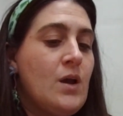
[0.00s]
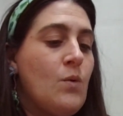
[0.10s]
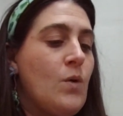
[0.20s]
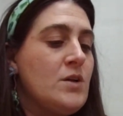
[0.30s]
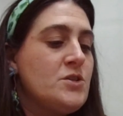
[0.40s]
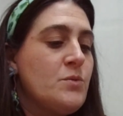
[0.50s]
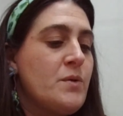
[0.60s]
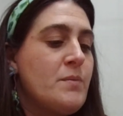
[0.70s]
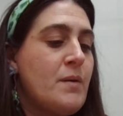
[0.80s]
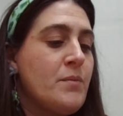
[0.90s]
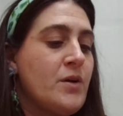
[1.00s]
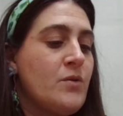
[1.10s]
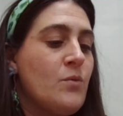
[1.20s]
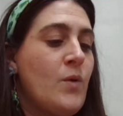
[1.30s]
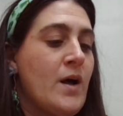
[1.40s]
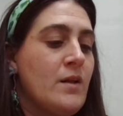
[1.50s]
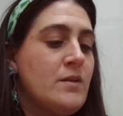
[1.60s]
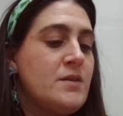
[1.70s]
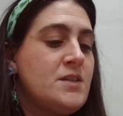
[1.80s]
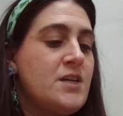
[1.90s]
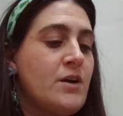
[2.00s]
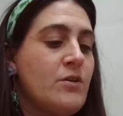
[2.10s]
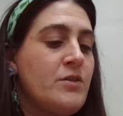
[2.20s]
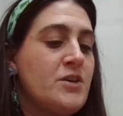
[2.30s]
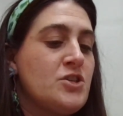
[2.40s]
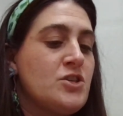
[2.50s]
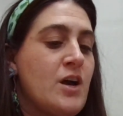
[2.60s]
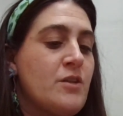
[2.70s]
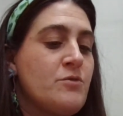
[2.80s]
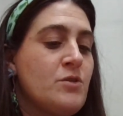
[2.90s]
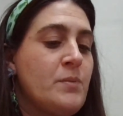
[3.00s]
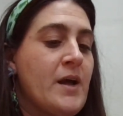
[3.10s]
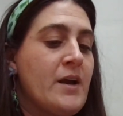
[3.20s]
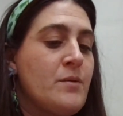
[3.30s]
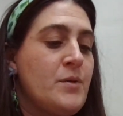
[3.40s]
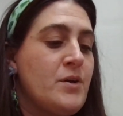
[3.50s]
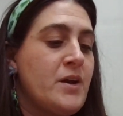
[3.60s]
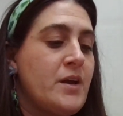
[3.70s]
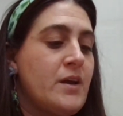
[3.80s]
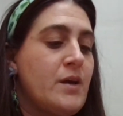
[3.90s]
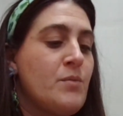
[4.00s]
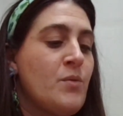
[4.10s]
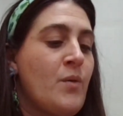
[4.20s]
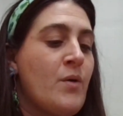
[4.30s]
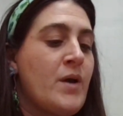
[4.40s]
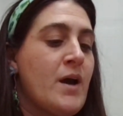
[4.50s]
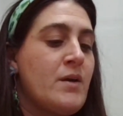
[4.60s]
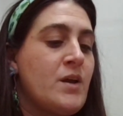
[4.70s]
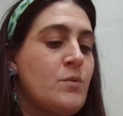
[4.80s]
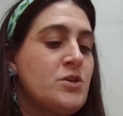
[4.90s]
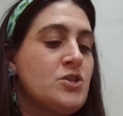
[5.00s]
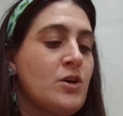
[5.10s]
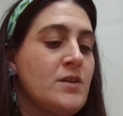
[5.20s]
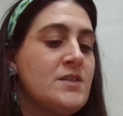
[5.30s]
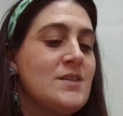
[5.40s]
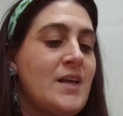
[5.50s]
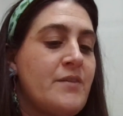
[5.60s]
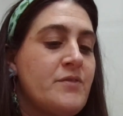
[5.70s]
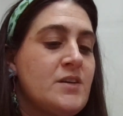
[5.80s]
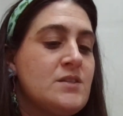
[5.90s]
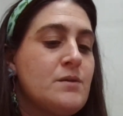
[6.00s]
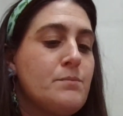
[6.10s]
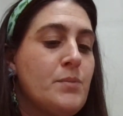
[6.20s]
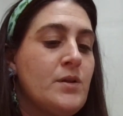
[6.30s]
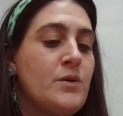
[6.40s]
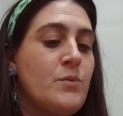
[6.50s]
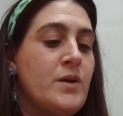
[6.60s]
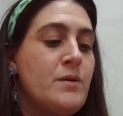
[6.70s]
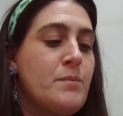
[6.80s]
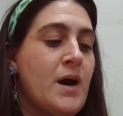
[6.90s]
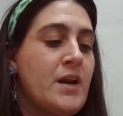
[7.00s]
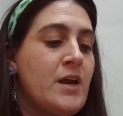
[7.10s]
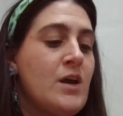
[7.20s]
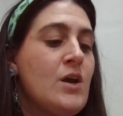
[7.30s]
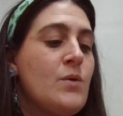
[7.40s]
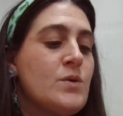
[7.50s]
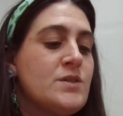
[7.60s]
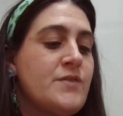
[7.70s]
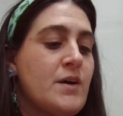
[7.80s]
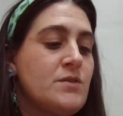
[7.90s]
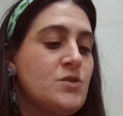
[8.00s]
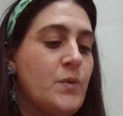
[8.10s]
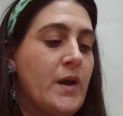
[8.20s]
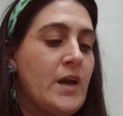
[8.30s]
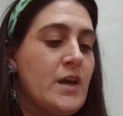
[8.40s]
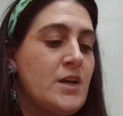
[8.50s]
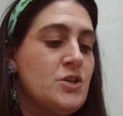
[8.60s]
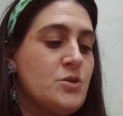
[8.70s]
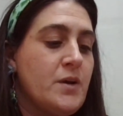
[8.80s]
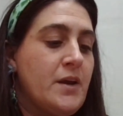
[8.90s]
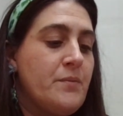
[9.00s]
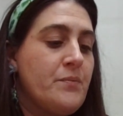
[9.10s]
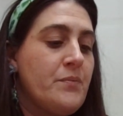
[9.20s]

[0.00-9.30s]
Walter remembered well the terror that shot through the black community in Monroe County when Charlie's lifeless, bullet-ridden body was found swinging in a tree.